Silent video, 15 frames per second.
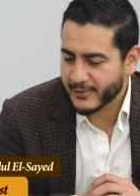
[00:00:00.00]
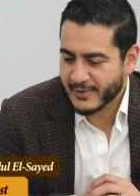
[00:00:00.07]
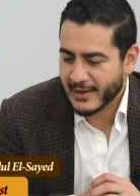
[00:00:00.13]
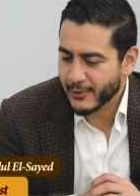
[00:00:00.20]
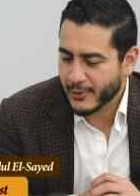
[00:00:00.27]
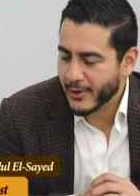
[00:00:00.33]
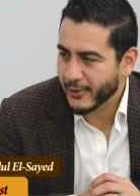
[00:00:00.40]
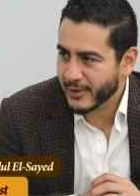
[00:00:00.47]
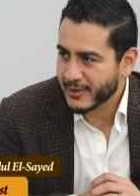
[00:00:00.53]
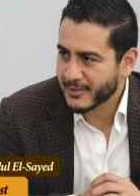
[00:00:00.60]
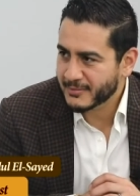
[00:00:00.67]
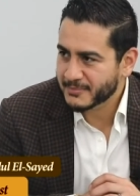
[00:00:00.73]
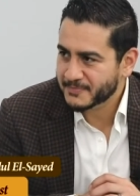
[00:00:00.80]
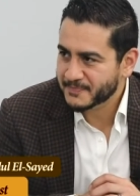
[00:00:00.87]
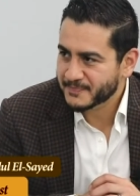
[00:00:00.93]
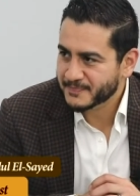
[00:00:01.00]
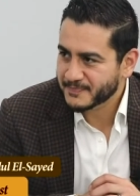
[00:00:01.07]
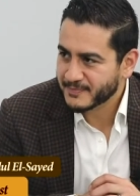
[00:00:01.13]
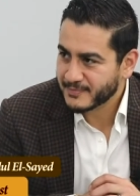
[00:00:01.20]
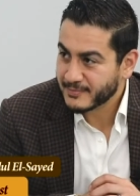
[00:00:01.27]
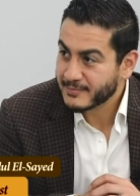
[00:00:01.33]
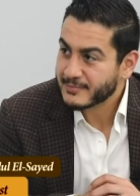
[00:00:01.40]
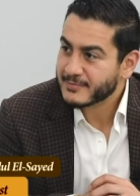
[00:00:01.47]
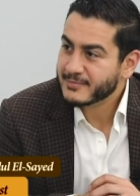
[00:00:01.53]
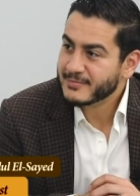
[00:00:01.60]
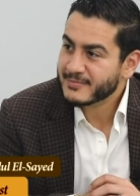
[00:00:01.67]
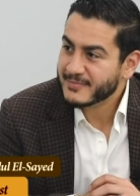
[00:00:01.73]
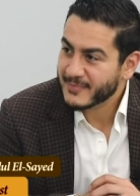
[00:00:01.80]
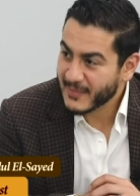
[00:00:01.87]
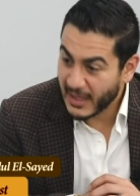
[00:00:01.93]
So don't judge by the cover.